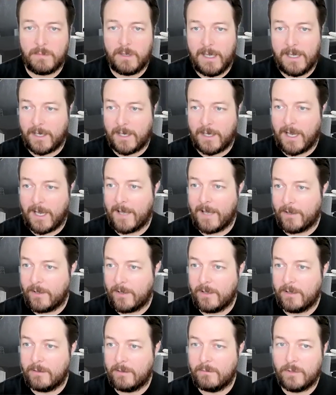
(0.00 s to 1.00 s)
here's a
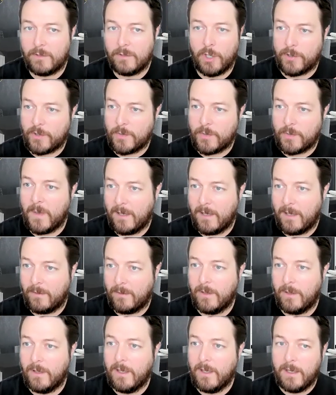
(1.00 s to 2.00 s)
candidate, John Smith,
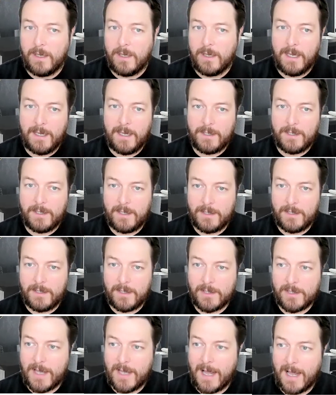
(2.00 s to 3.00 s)
here's his
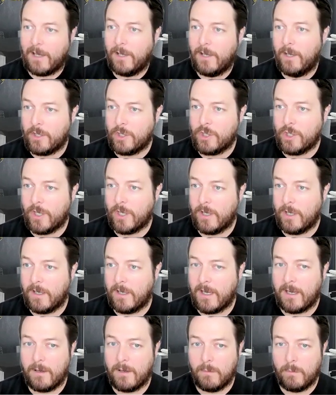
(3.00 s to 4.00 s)
exact learning
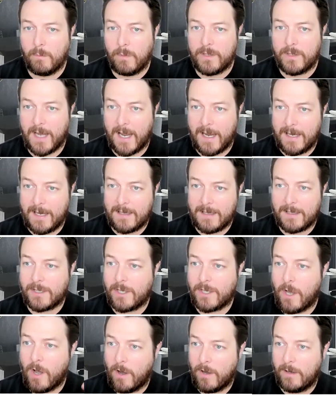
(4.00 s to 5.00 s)
journey, with dates,
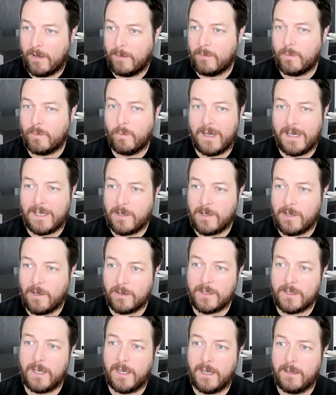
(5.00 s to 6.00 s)
times, when he's
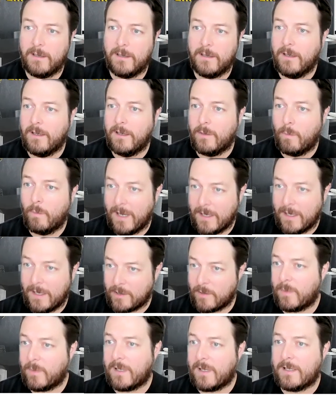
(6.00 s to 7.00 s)
logged in, when
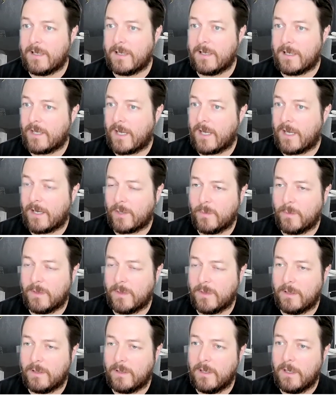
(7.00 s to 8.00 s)
he's completed an
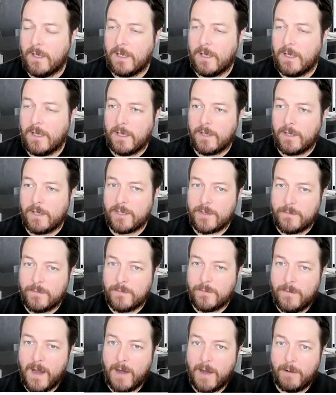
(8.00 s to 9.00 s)
assessment. There's this
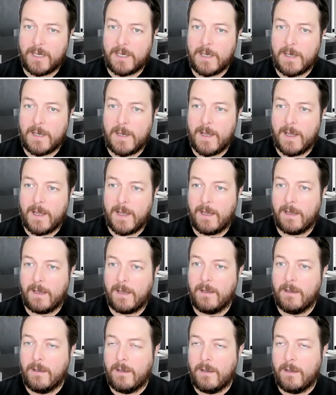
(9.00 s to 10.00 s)
very clear